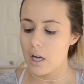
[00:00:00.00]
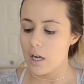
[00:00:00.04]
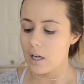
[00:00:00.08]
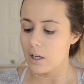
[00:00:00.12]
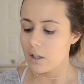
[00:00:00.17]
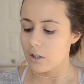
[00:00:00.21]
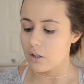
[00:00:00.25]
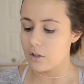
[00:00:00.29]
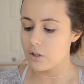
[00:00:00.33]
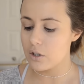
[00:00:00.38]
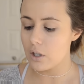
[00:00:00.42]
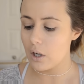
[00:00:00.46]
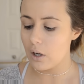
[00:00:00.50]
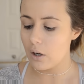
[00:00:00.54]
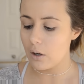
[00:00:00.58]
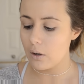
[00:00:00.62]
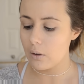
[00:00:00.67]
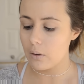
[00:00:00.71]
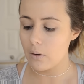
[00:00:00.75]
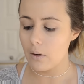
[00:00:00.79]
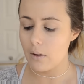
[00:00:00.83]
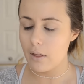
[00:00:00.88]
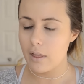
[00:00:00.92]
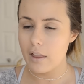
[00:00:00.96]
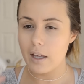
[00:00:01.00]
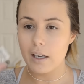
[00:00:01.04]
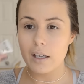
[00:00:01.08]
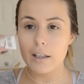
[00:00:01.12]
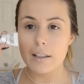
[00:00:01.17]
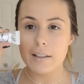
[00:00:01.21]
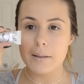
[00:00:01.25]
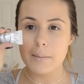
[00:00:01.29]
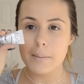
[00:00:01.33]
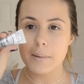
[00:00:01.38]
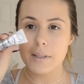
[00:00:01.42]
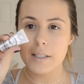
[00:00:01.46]
So then I'm
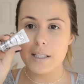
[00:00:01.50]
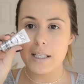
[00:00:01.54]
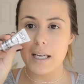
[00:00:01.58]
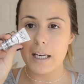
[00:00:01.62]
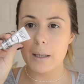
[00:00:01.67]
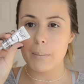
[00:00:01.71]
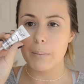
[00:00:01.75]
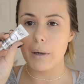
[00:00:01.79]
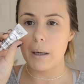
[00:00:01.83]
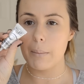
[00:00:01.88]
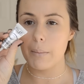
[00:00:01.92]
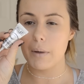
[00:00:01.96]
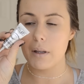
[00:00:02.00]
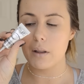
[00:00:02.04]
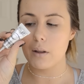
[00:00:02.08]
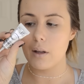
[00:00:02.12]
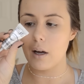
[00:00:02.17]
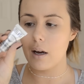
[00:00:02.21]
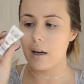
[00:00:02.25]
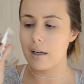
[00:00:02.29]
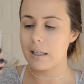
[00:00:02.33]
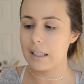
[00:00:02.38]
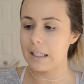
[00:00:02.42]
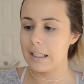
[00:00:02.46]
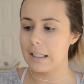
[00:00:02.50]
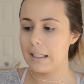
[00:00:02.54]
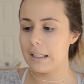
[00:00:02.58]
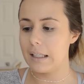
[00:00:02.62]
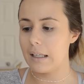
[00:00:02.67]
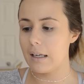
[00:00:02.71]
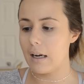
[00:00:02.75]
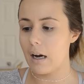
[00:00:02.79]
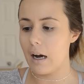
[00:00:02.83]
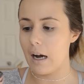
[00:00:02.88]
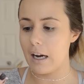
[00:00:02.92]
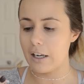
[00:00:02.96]
going to take my Milani
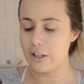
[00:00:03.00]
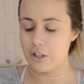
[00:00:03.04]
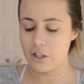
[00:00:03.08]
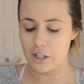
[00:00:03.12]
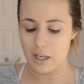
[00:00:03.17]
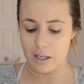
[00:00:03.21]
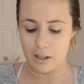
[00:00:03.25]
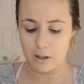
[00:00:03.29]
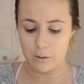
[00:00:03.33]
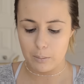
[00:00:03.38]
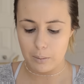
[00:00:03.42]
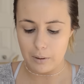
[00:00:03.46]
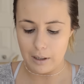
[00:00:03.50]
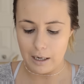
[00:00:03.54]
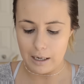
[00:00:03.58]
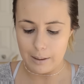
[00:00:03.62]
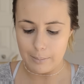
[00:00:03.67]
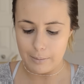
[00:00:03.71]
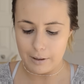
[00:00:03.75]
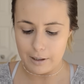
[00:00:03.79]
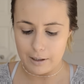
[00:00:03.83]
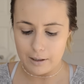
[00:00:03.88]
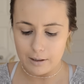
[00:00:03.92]
eyeshadow primer.